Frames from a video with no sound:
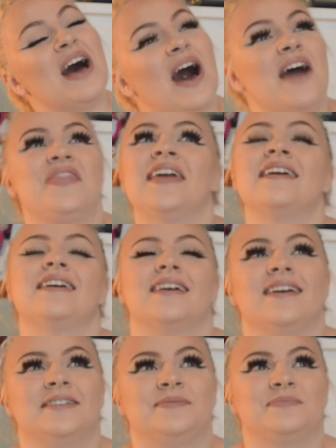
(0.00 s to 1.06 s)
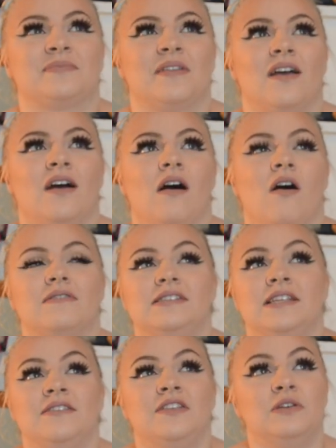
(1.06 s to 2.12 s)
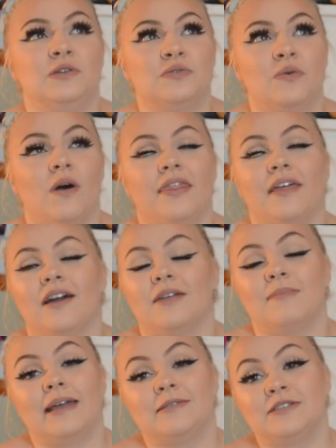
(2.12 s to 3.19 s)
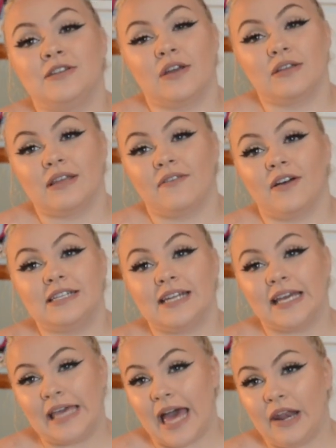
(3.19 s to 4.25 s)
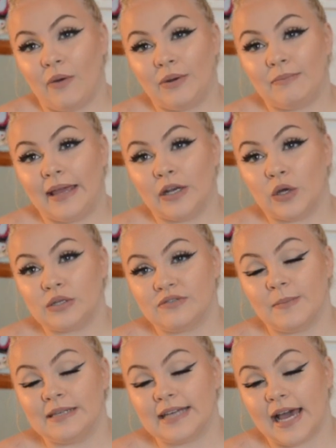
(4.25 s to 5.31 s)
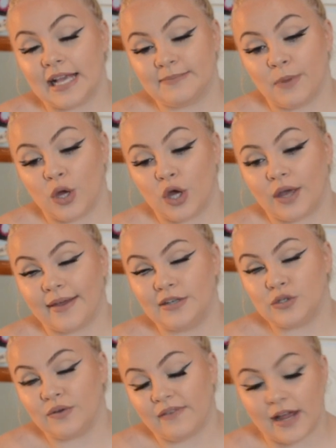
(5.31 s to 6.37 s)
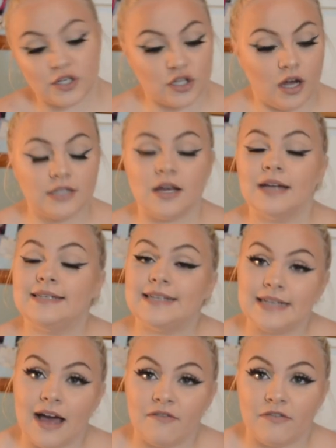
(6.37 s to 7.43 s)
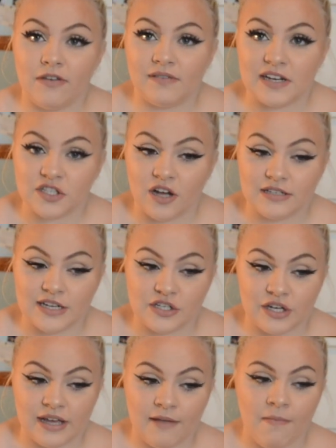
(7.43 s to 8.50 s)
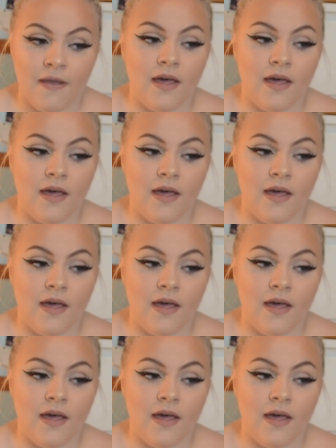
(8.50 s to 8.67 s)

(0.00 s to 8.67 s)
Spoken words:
I think, obviously the usual, I think I'd make note, if I did it again, I would make notes from the textbook and do flashcards. I did have a few flashcards actually.